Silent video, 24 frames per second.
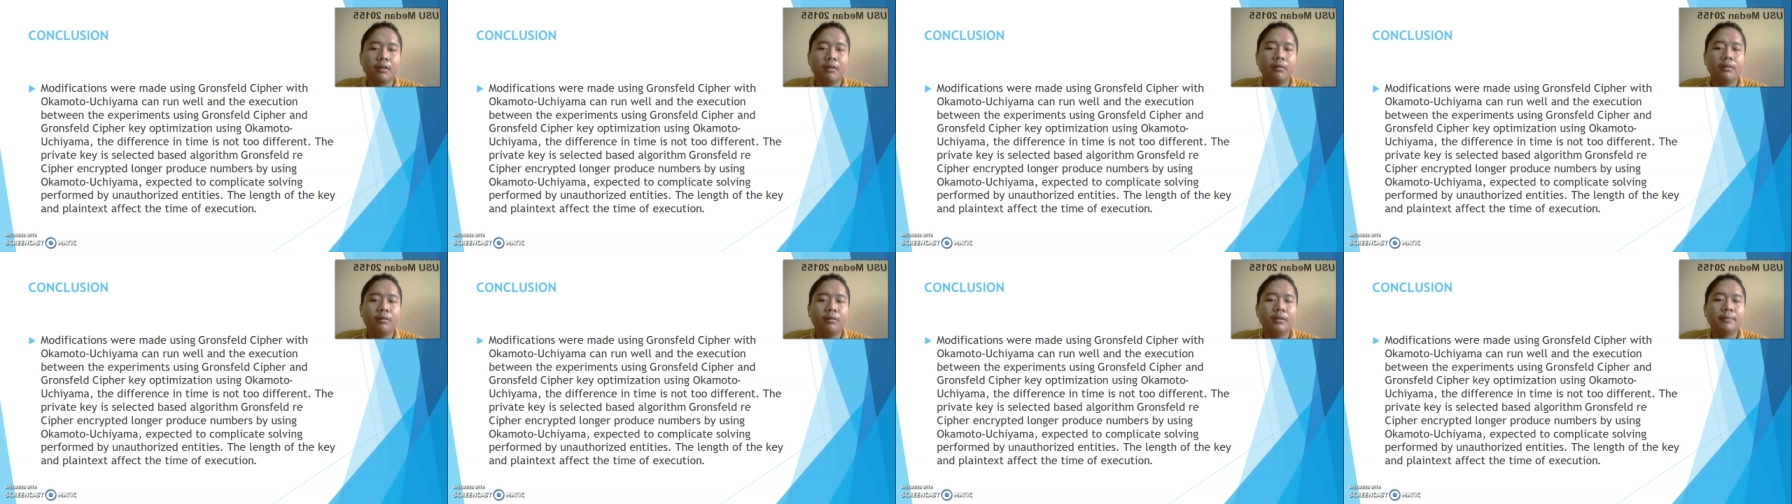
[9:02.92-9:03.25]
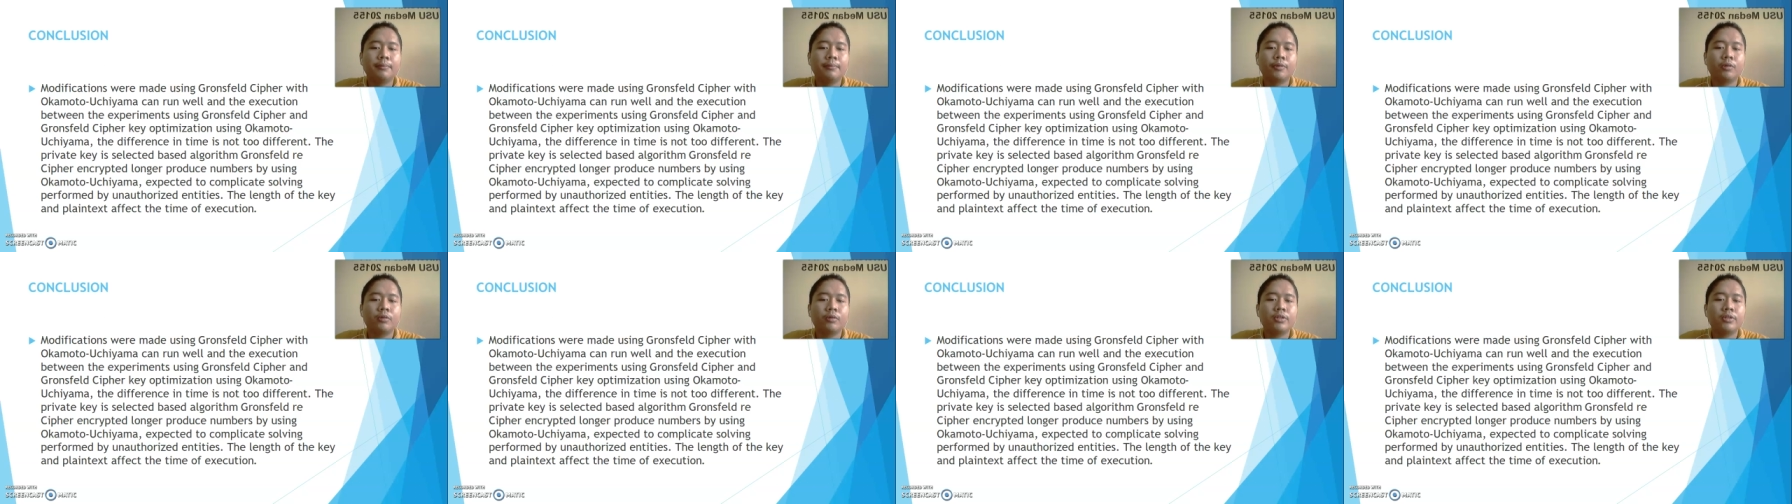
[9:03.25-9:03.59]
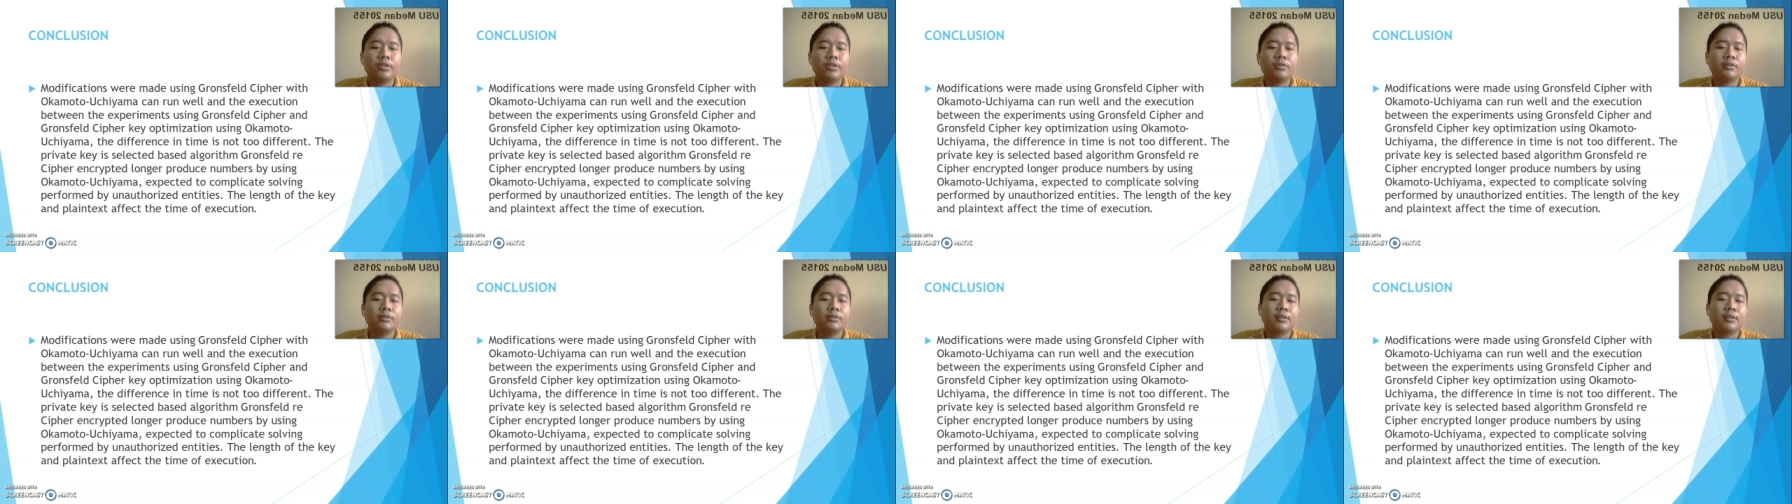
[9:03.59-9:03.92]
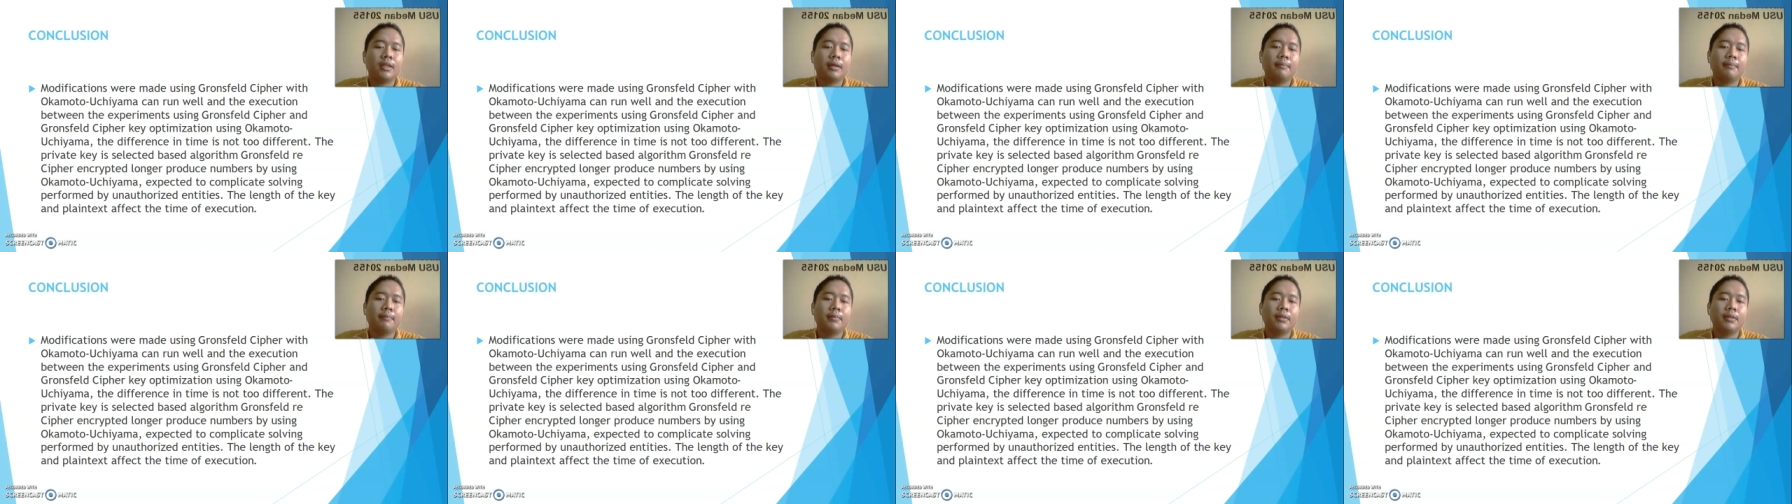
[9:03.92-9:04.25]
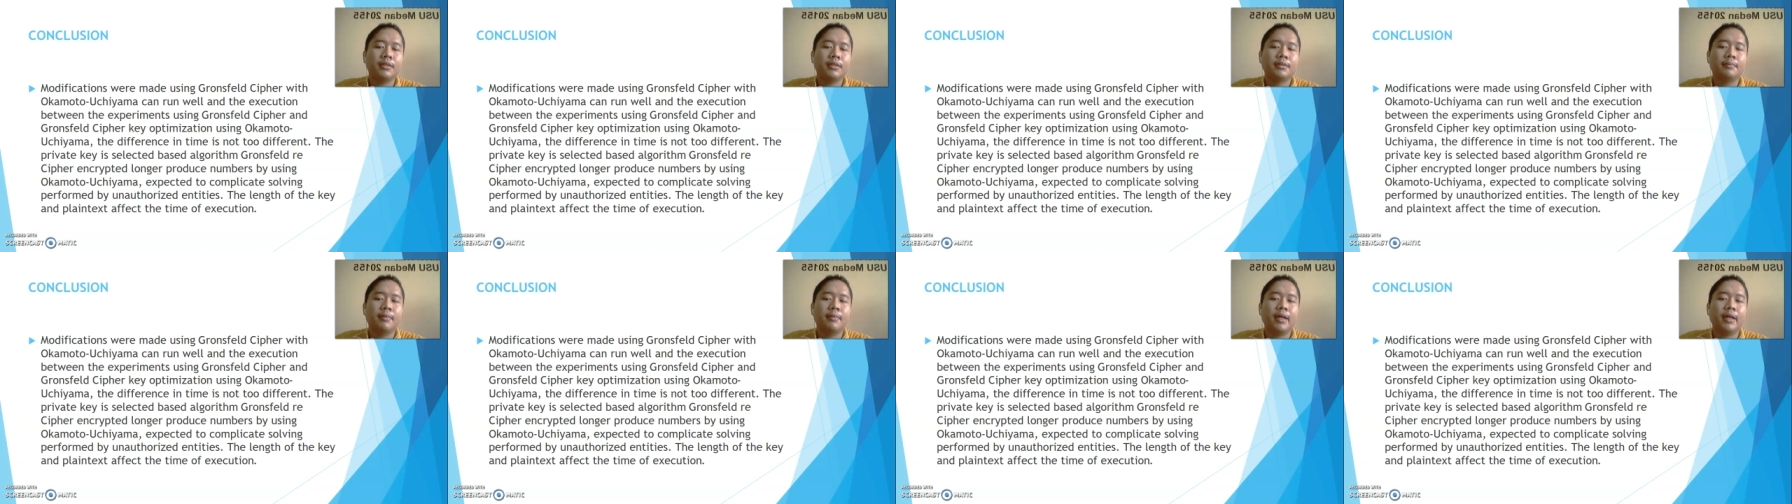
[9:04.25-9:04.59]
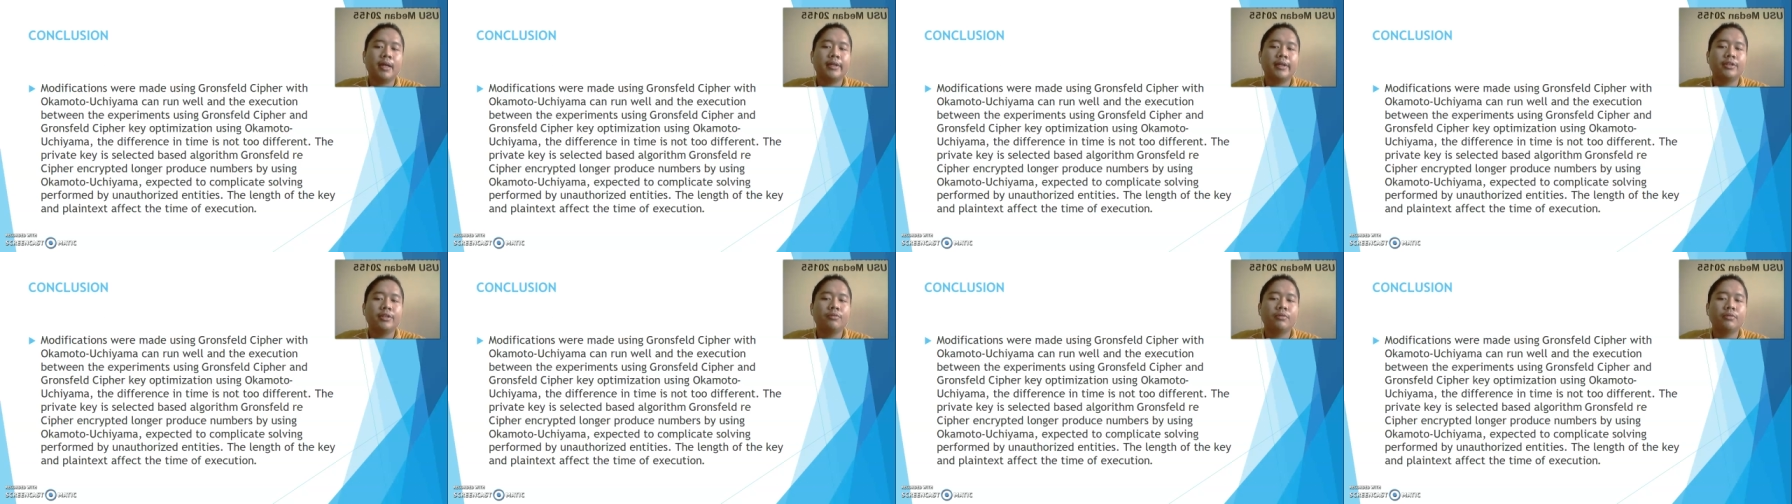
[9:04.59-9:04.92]
produce numbers by
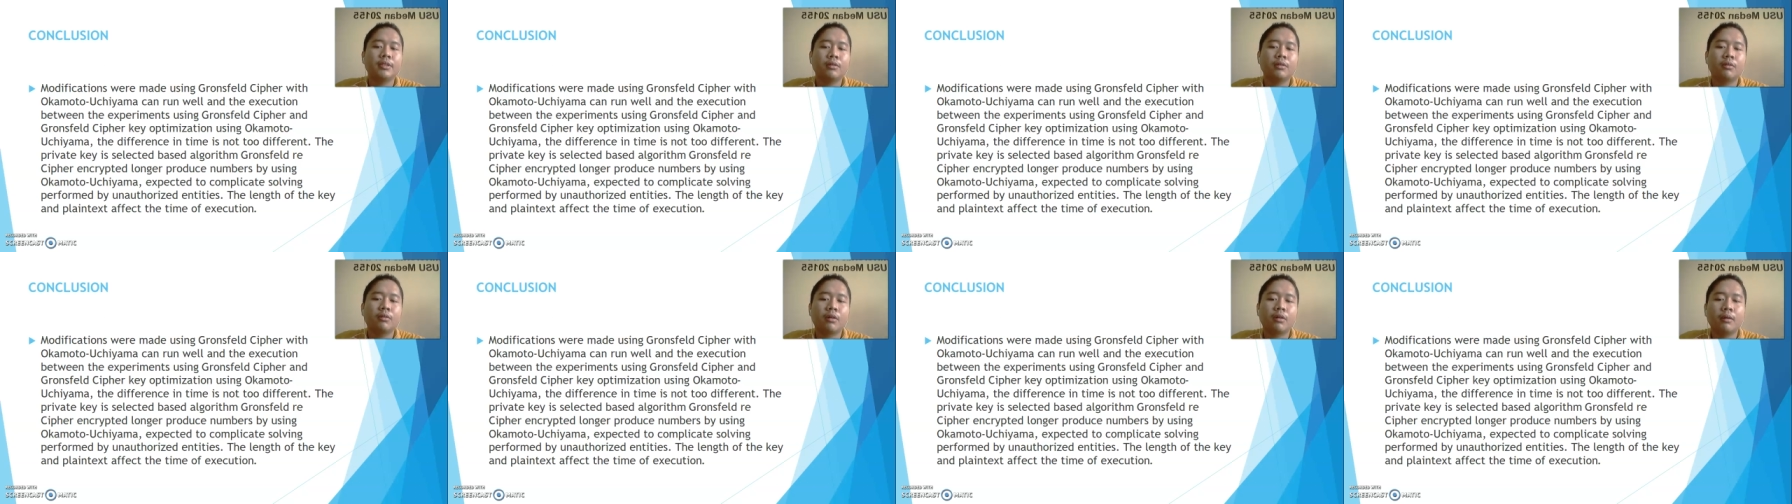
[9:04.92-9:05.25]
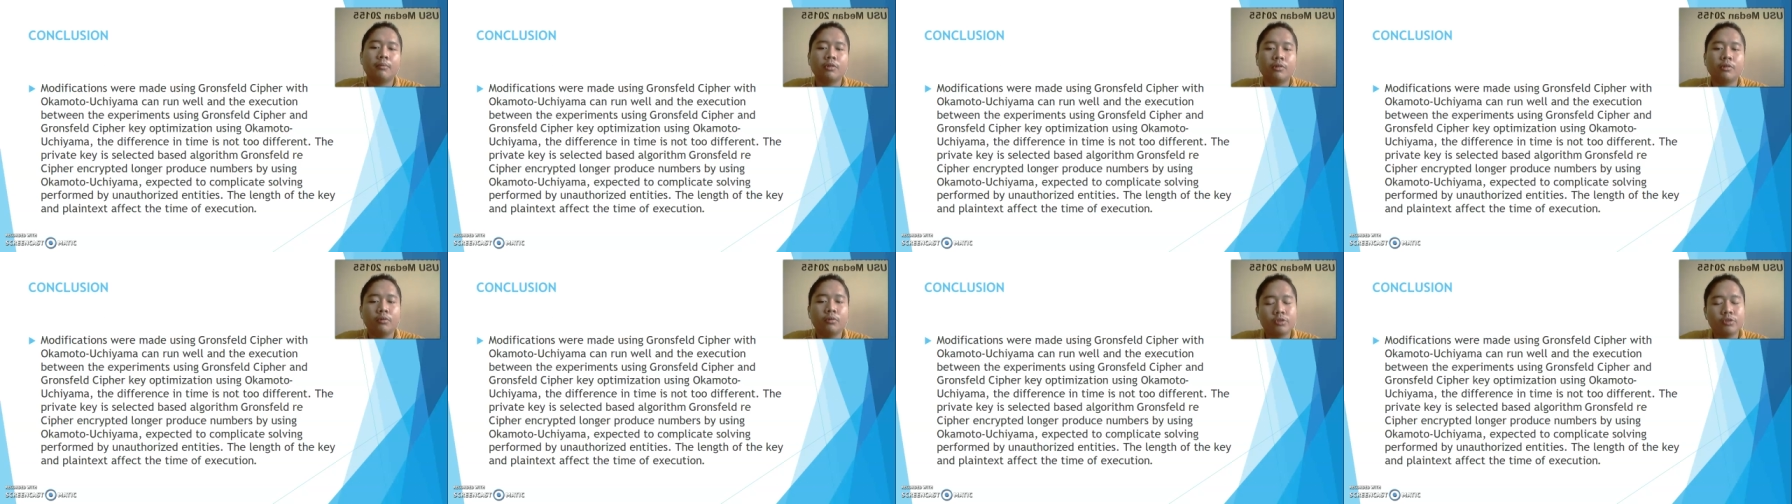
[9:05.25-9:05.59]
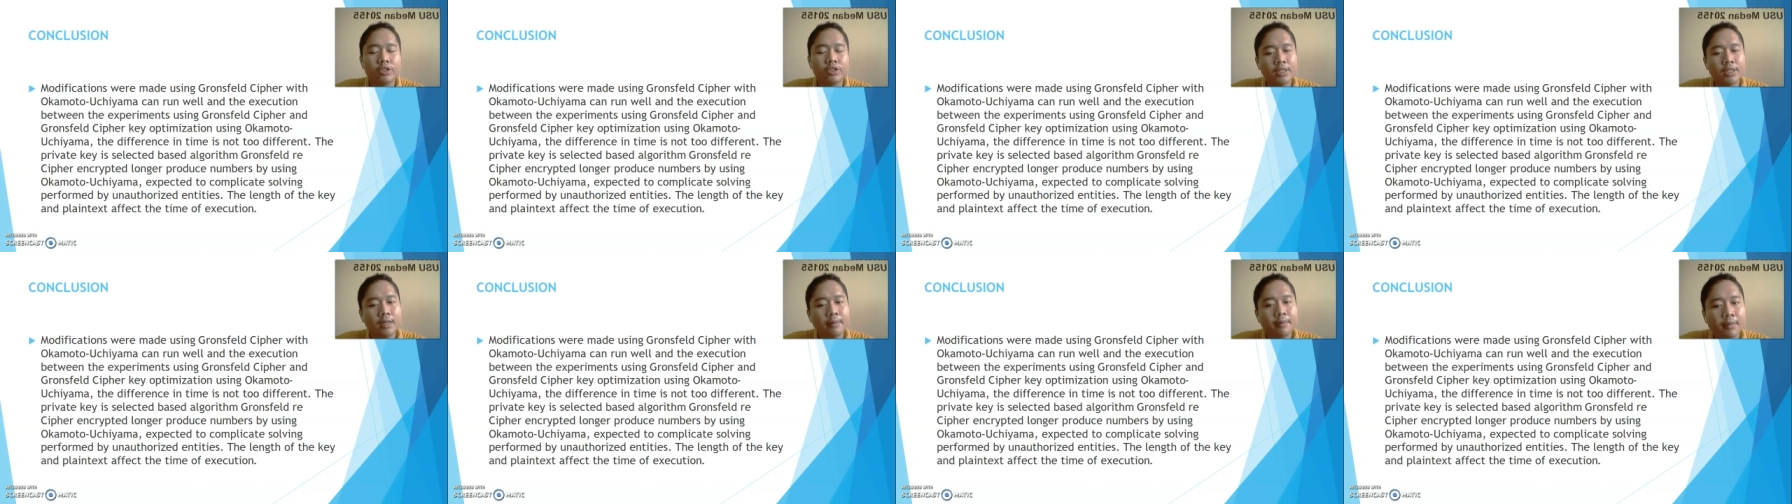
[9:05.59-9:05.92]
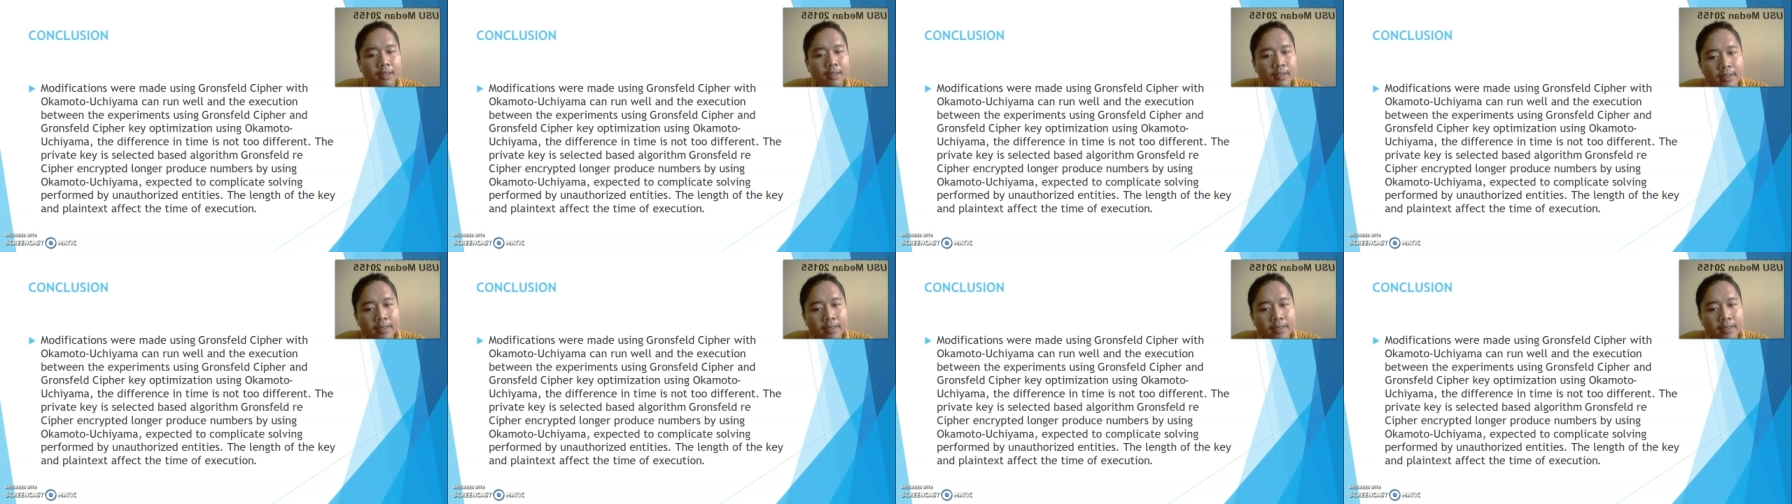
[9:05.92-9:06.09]
using Okamoto Uchiyama,